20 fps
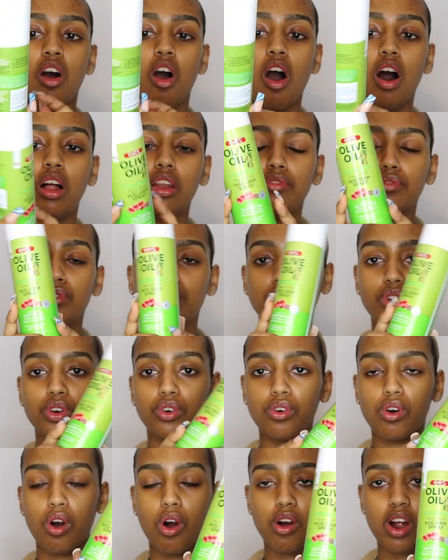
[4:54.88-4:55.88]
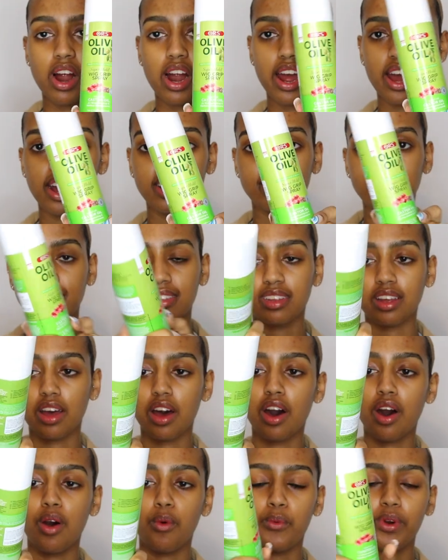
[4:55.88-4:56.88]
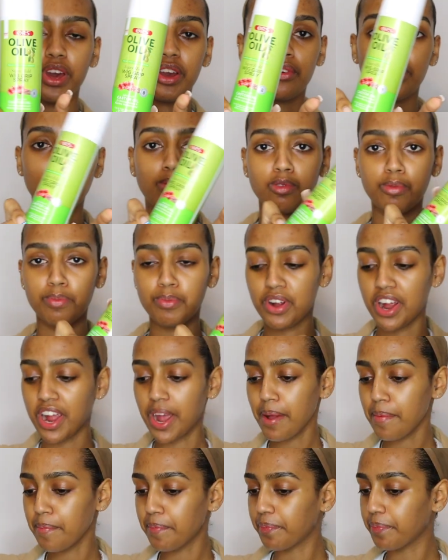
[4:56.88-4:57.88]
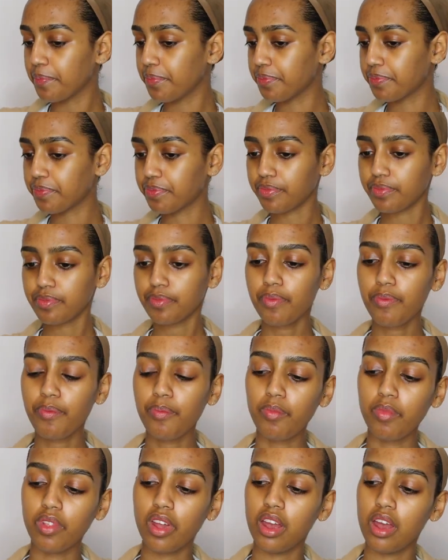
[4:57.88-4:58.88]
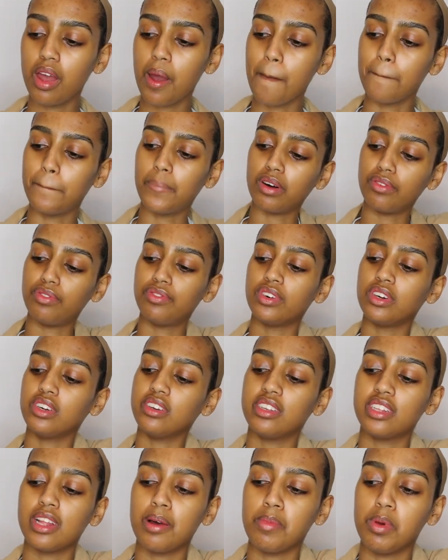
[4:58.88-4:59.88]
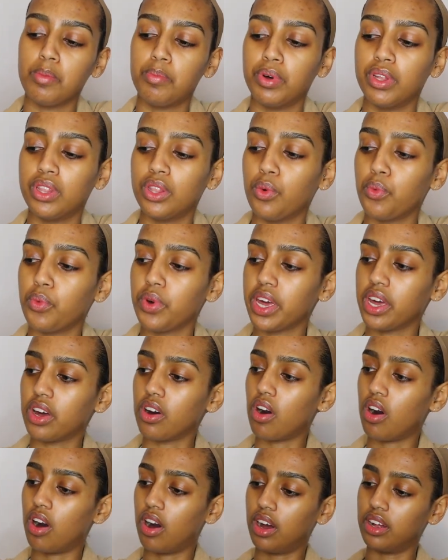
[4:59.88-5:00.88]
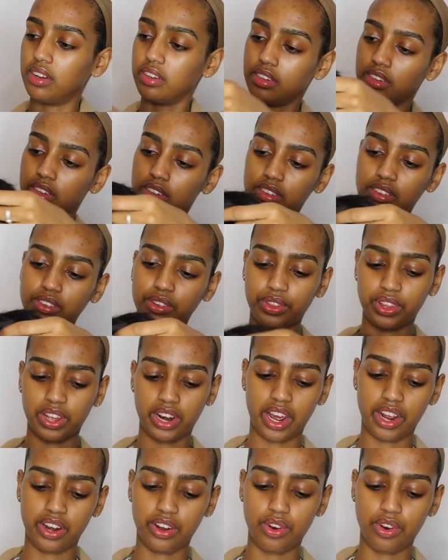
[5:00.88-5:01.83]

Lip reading: olive oil ORS wig grip spray. But first, let me put the wig on so that I